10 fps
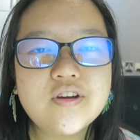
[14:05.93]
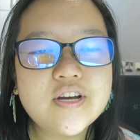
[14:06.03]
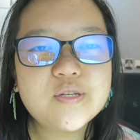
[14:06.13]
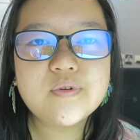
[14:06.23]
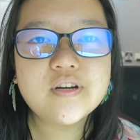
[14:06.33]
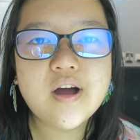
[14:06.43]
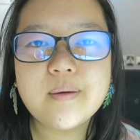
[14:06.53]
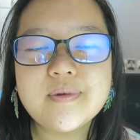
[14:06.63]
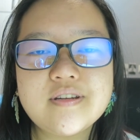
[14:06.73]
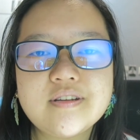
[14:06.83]
guys want to
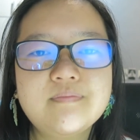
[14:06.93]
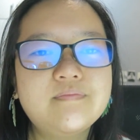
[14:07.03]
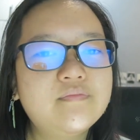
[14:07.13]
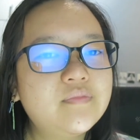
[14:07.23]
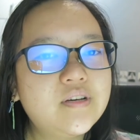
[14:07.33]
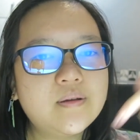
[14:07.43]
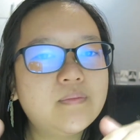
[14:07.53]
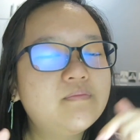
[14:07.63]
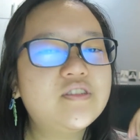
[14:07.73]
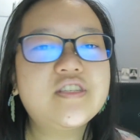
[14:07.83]
comment
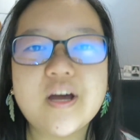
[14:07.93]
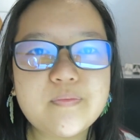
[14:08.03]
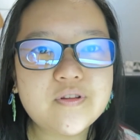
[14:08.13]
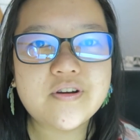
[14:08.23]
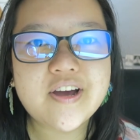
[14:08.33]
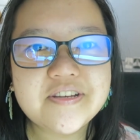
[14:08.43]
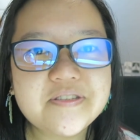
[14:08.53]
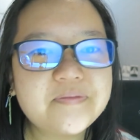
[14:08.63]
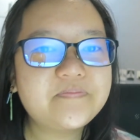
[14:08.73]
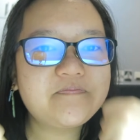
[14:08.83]
down below, guys.